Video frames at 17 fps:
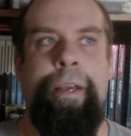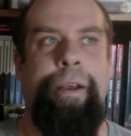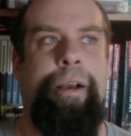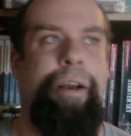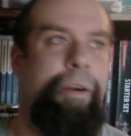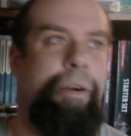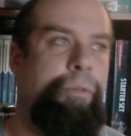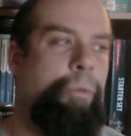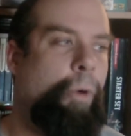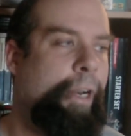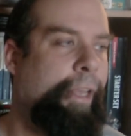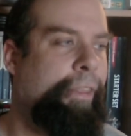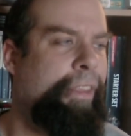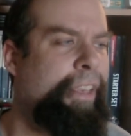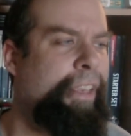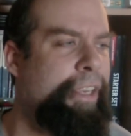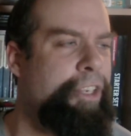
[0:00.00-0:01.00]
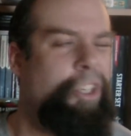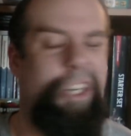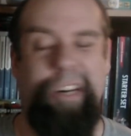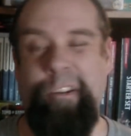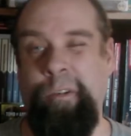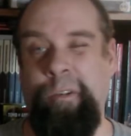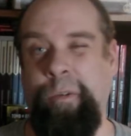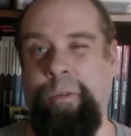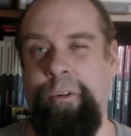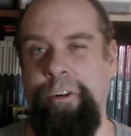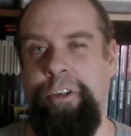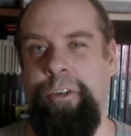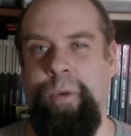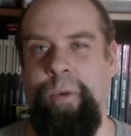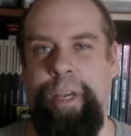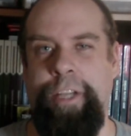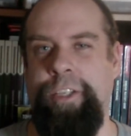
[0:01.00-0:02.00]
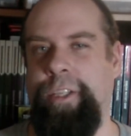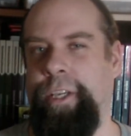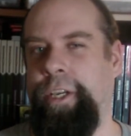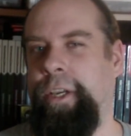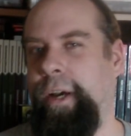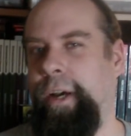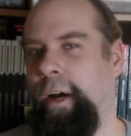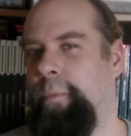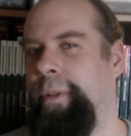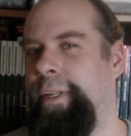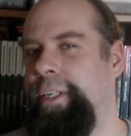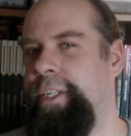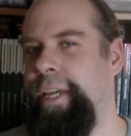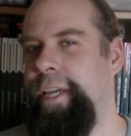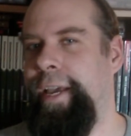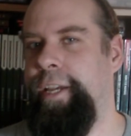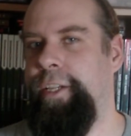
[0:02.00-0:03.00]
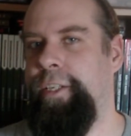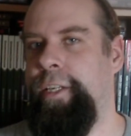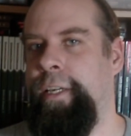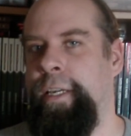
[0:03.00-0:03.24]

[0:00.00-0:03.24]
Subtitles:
of what I think is generally referred to as the Goblin test.